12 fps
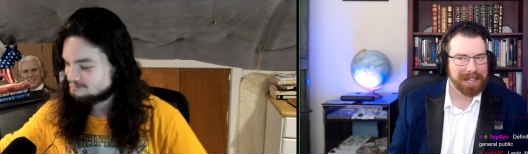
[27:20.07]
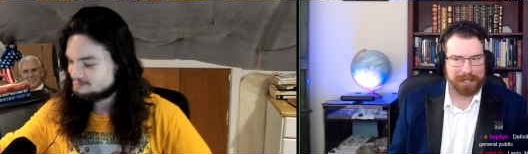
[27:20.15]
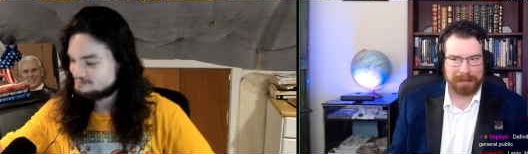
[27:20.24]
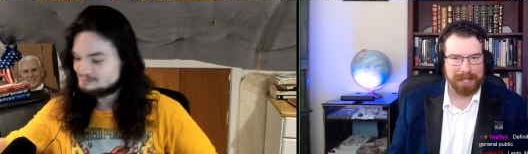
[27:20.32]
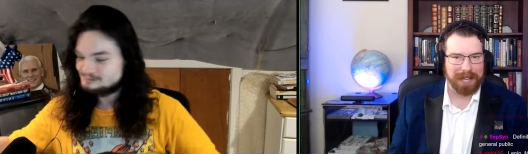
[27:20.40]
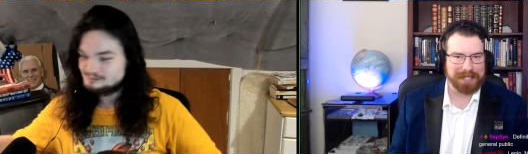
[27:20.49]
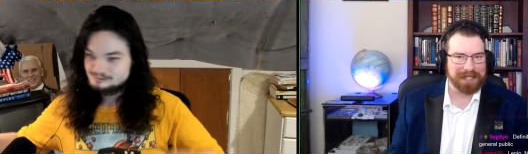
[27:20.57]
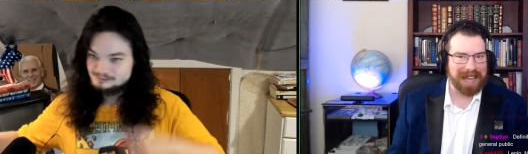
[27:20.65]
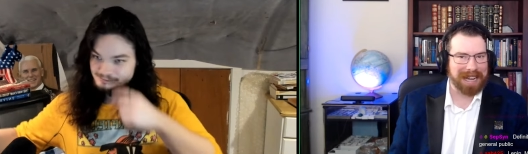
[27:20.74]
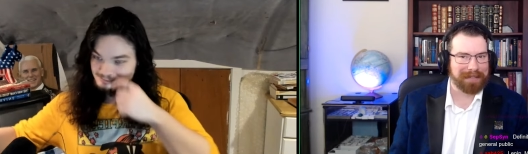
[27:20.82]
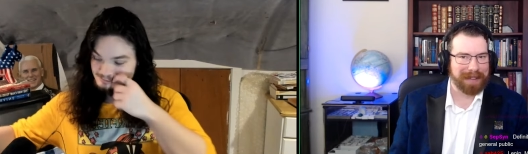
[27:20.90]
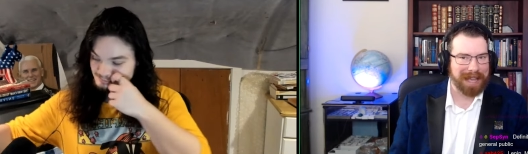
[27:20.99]
Speaker 1: Trump's also
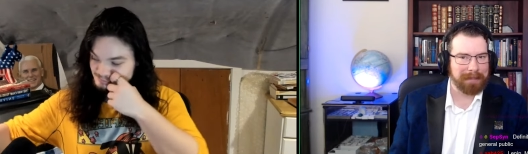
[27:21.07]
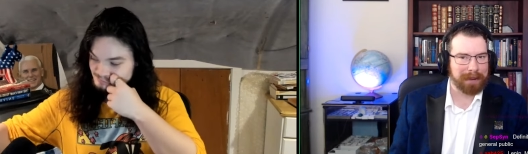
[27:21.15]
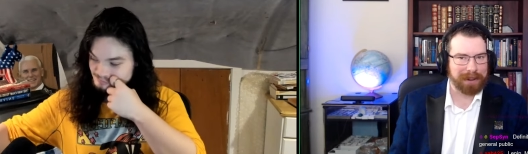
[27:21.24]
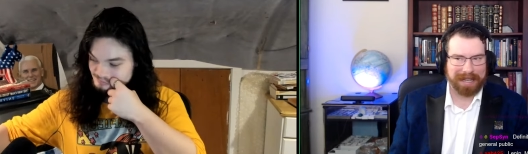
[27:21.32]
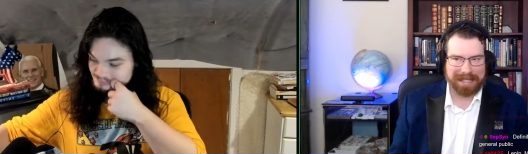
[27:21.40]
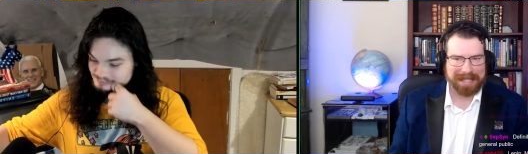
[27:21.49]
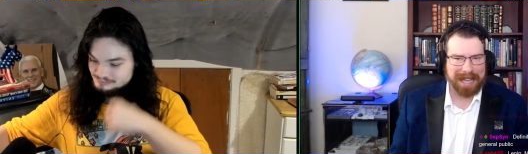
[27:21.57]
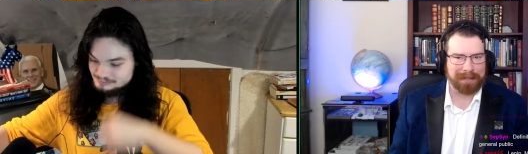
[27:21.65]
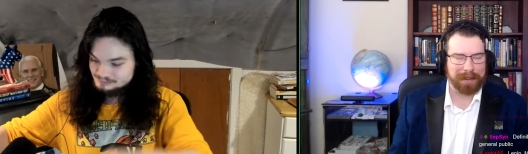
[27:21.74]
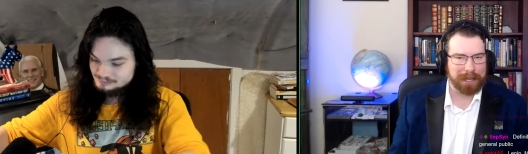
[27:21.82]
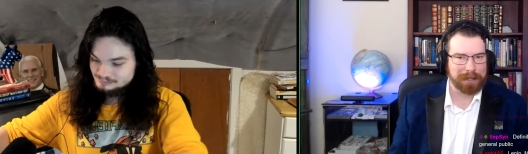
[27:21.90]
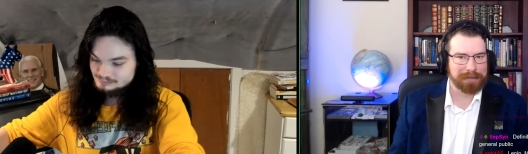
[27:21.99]
kind of a hypocrite. He's kind
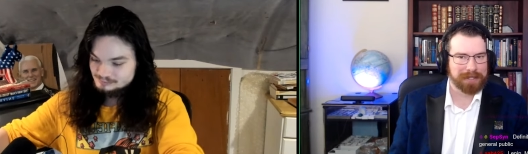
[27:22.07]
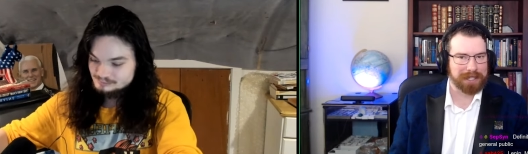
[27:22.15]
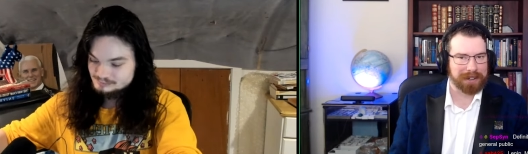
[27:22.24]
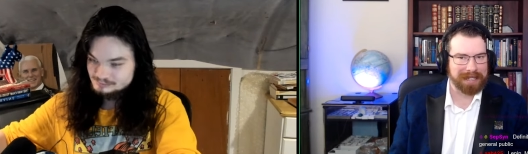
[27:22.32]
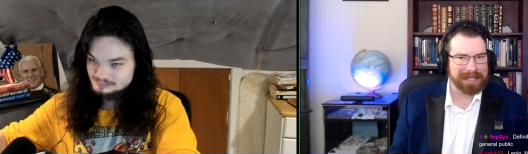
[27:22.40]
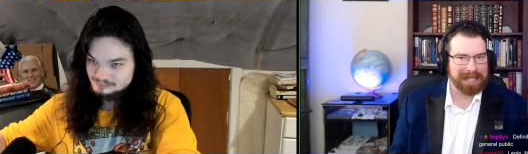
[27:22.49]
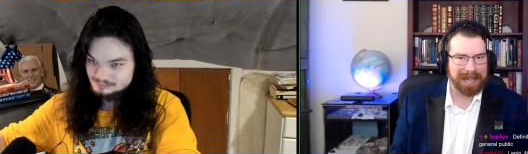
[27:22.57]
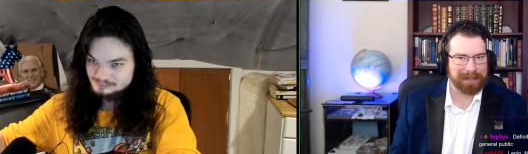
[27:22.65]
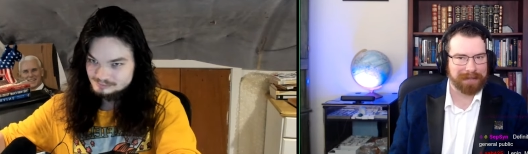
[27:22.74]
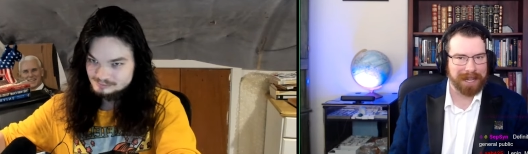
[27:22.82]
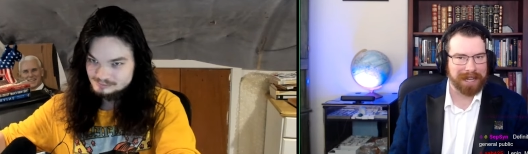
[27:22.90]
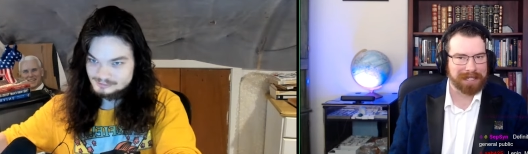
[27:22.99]
of a goofster. He's kind
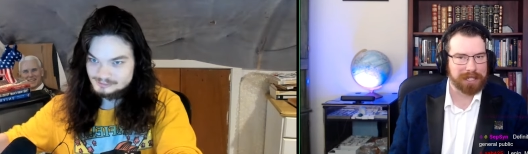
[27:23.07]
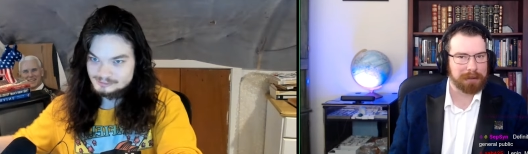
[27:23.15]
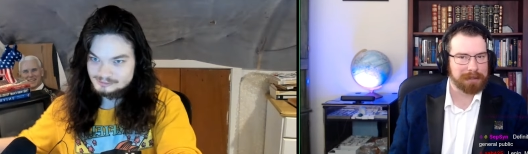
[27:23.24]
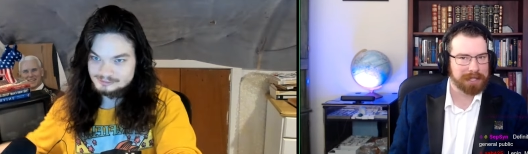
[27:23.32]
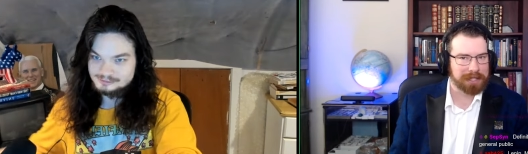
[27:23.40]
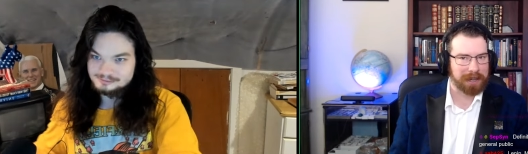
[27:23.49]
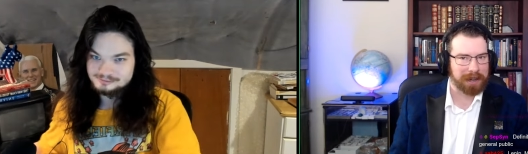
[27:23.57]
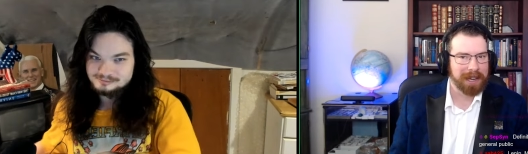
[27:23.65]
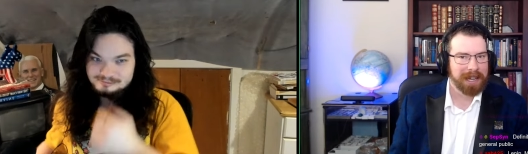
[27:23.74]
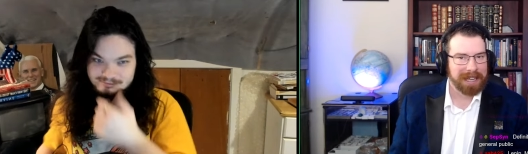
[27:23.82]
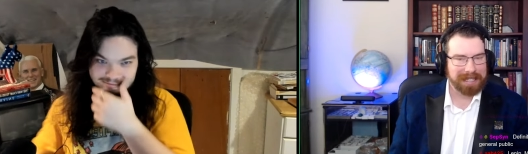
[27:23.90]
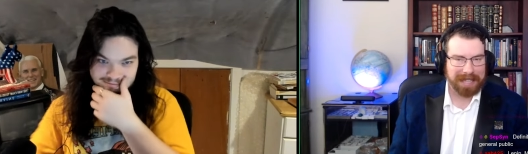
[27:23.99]
of a jokester.
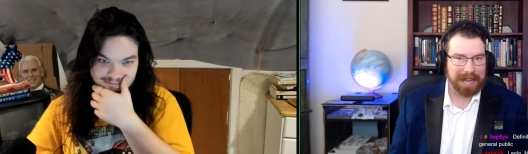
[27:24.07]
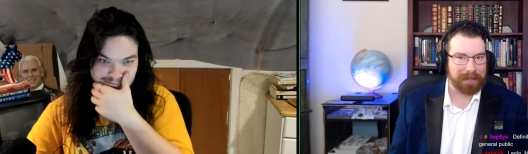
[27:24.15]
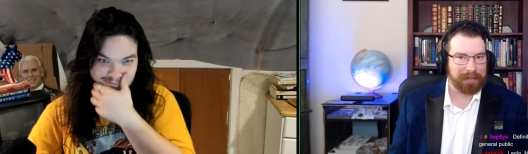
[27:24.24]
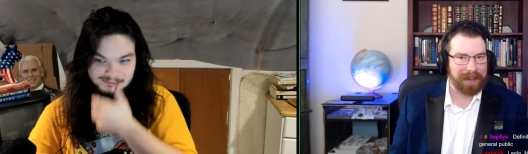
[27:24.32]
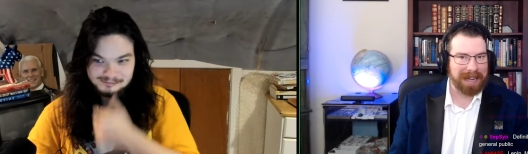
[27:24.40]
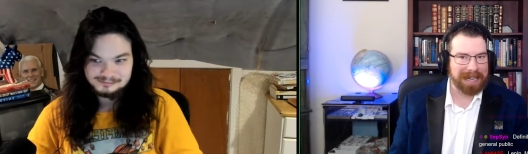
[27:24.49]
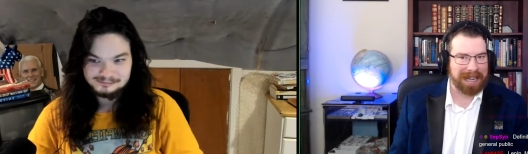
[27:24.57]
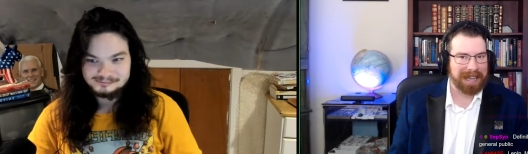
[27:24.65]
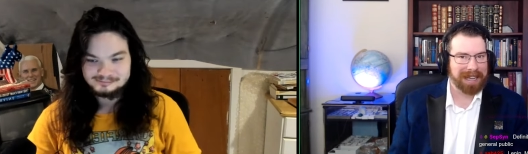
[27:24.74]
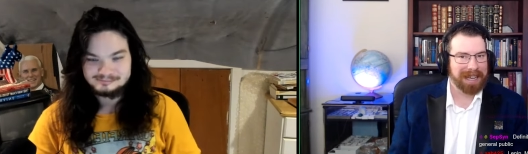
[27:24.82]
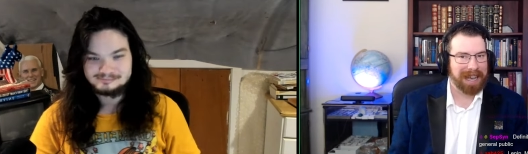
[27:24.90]
He's kind of funny.